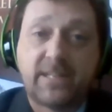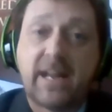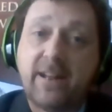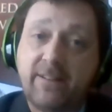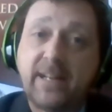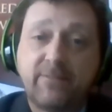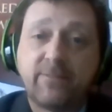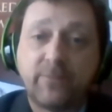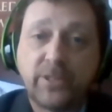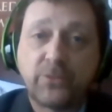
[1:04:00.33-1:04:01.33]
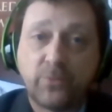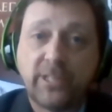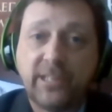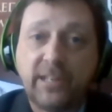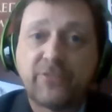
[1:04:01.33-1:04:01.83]
I, I would
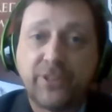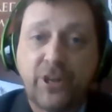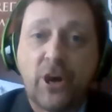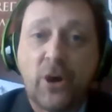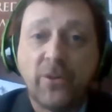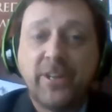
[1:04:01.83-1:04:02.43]
really love to know.